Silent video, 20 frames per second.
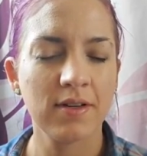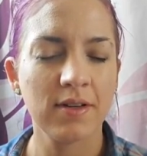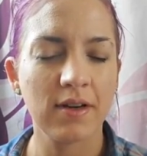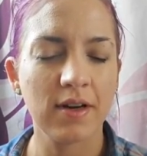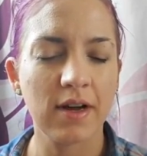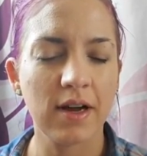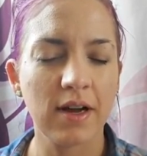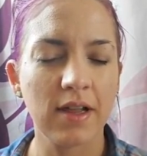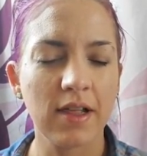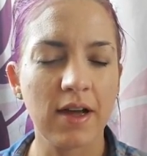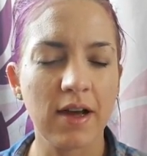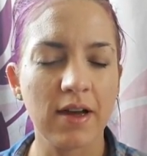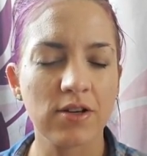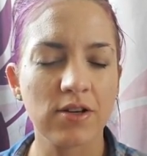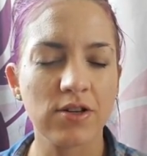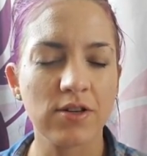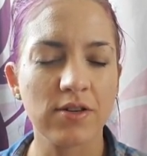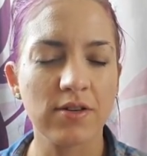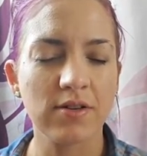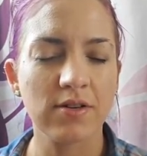And
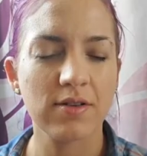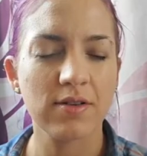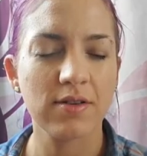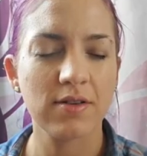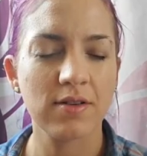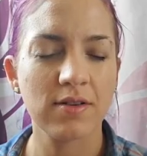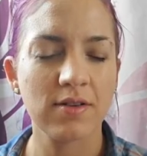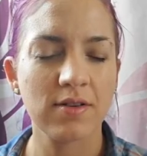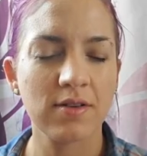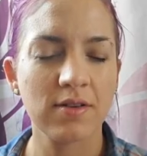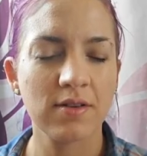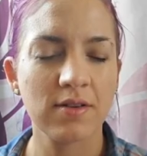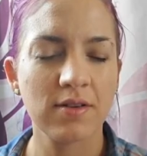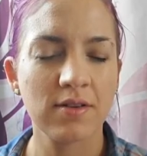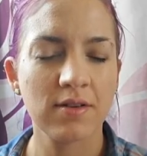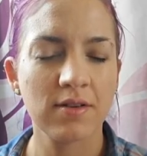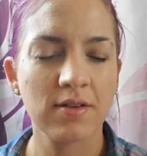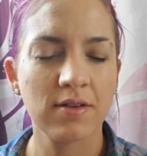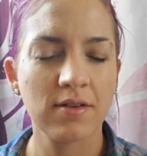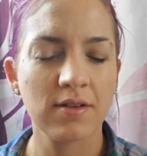eyelashes
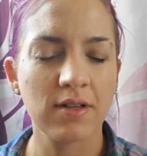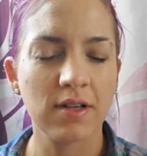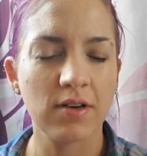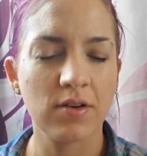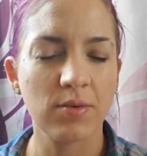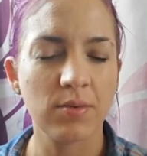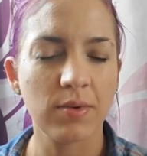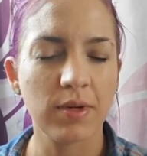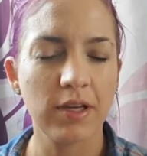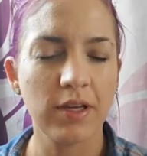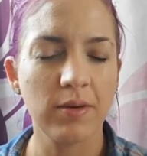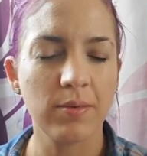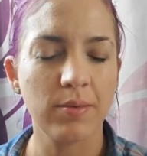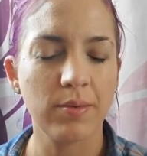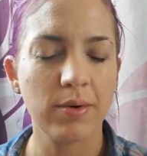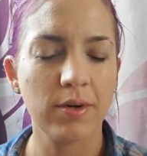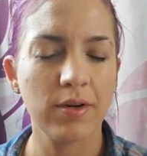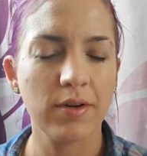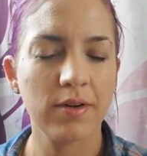help keep